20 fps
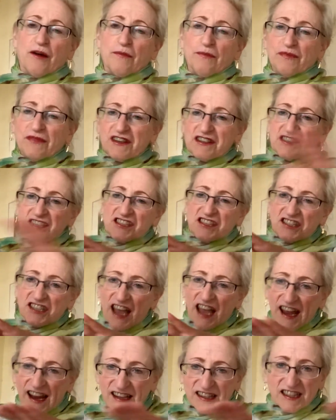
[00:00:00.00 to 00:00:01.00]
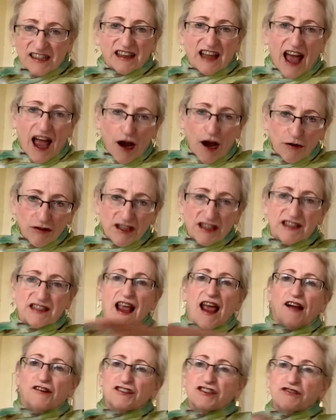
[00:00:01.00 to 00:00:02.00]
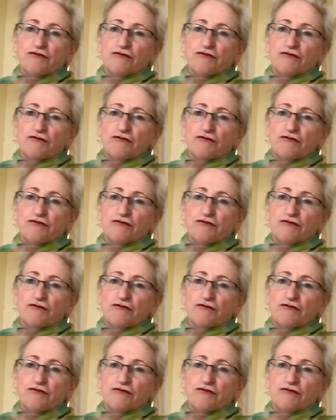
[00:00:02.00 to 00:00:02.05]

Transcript: sustained loud sounds